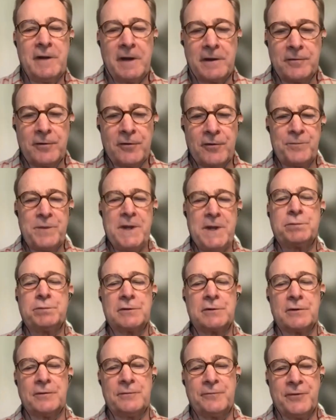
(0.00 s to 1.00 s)
I don't know if people
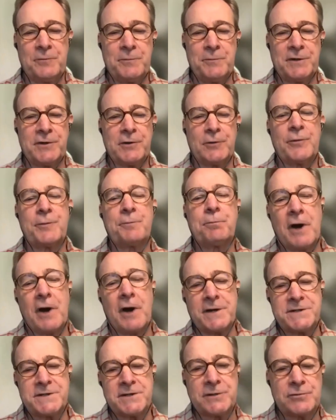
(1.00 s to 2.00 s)
are familiar with
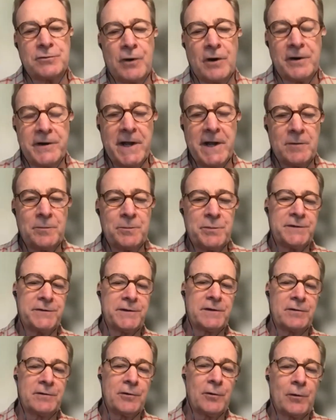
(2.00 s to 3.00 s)
Project Drawdown, but
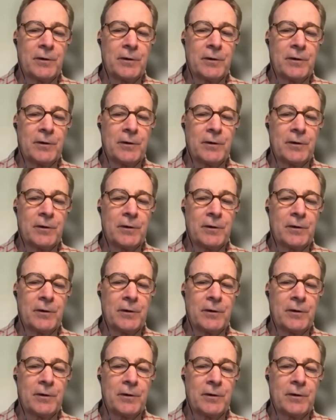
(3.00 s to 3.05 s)
they're an mm-hmm.